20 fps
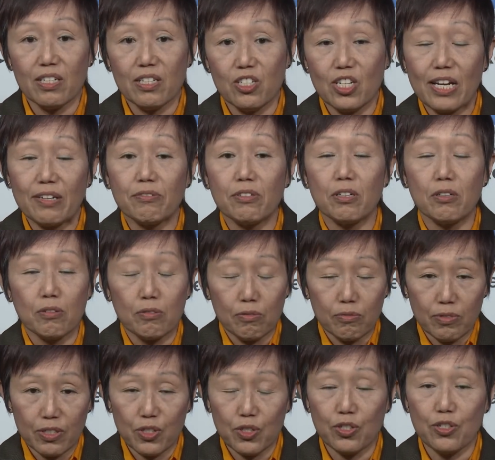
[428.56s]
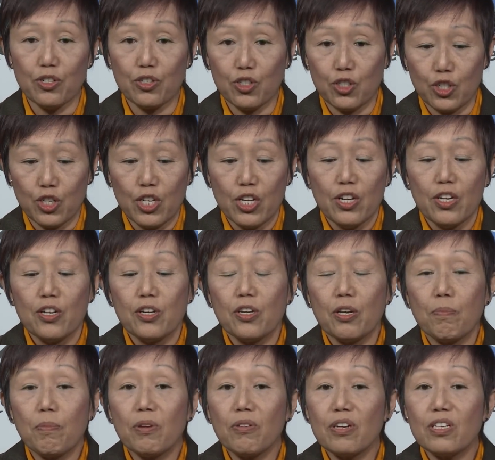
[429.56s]
general research
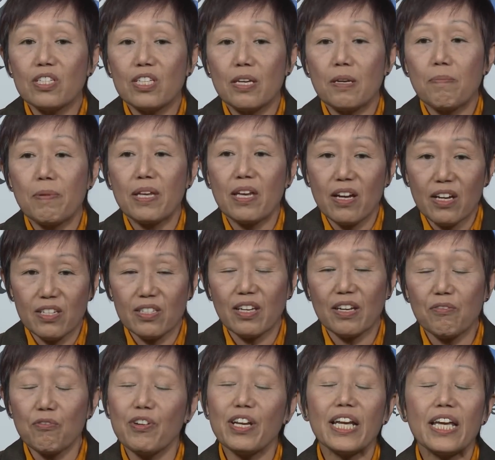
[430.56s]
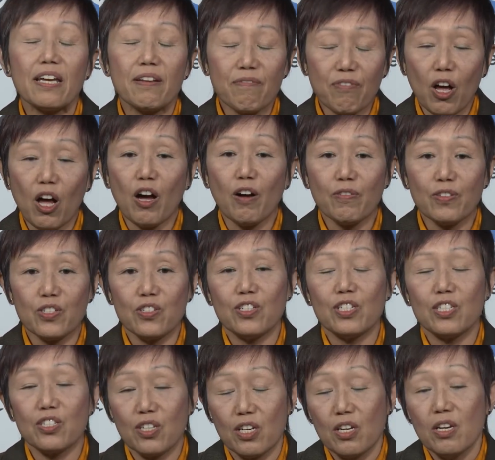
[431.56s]
community, because it really involves
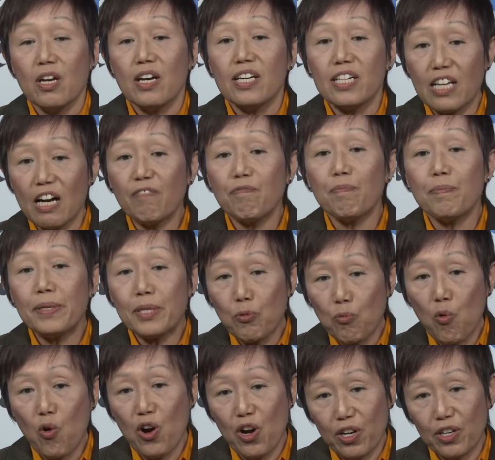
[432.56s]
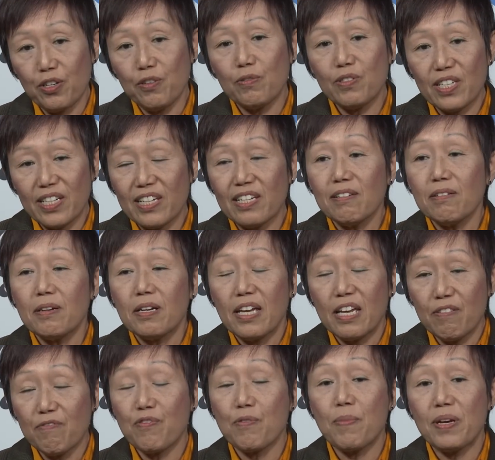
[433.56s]
just government work using
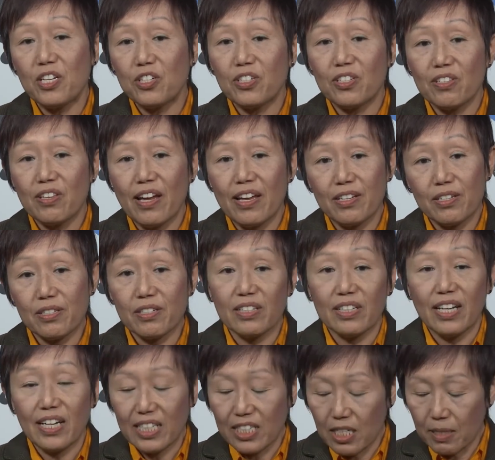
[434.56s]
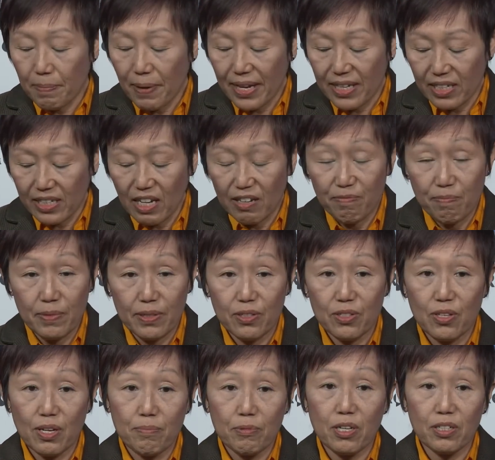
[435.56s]
information that is collected by the government.
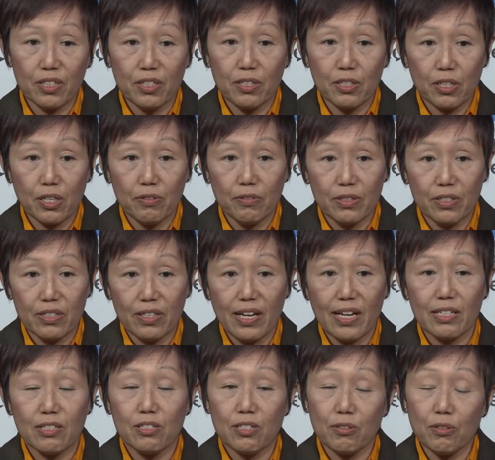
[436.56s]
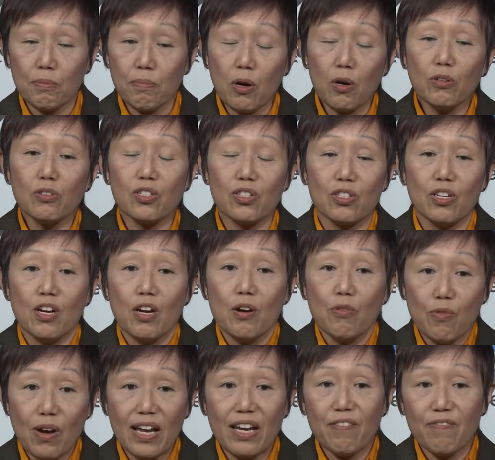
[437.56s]
So I'm not going to go into that. So the most
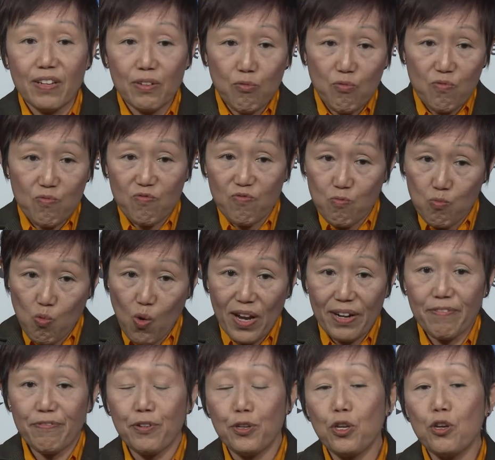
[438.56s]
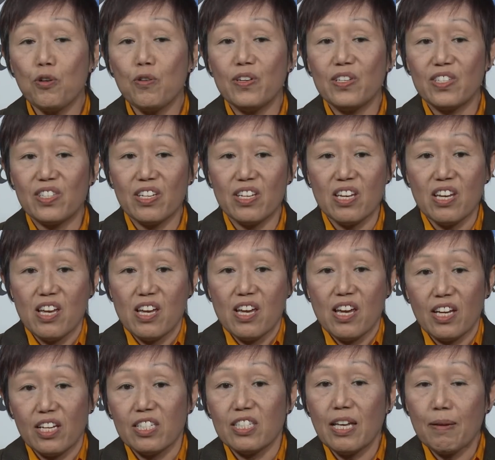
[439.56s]
relevant one for you is the
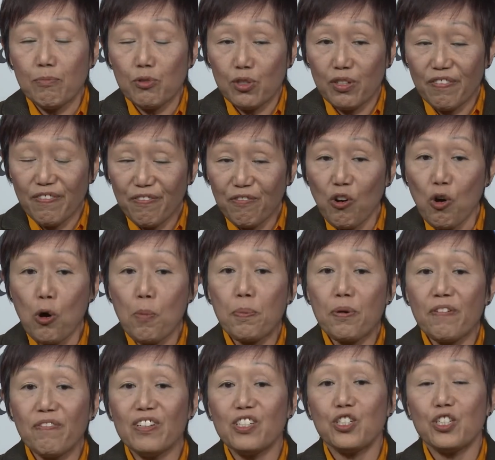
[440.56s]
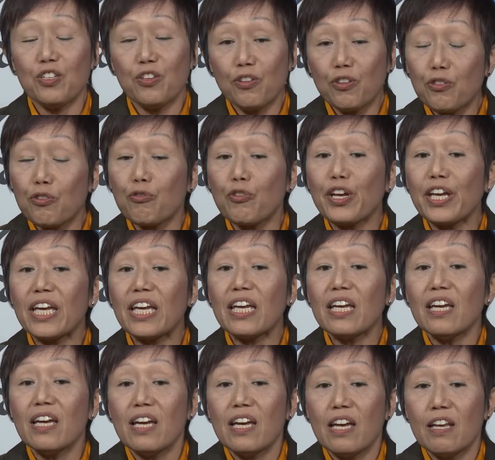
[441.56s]
exemption 4, provision 3,
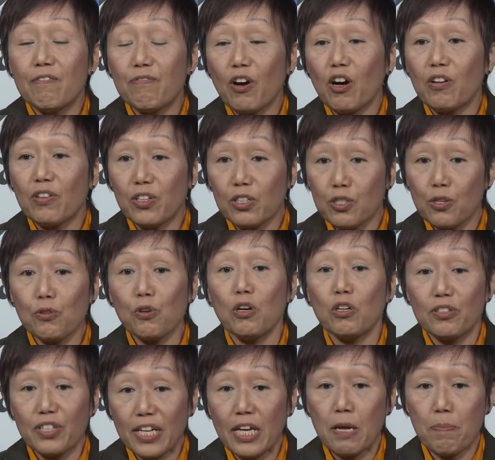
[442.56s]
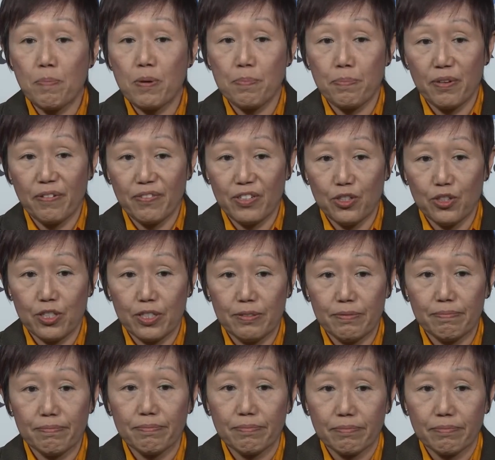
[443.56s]
the so-called HIPAA provision.